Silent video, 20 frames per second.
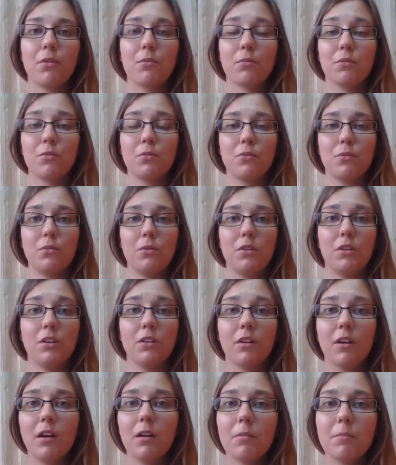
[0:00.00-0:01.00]
through
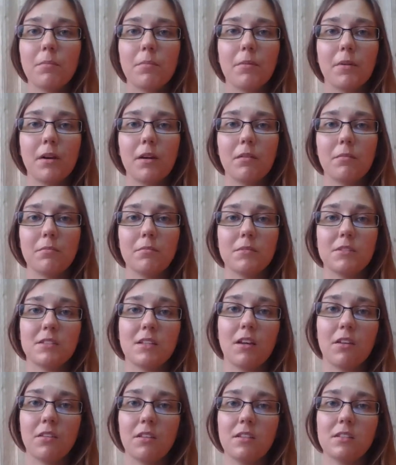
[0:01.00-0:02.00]
Europe,
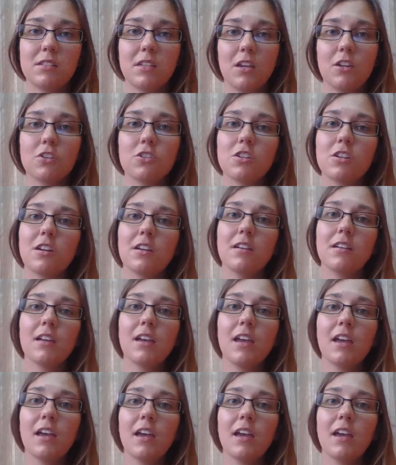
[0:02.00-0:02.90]
Southeast Asia,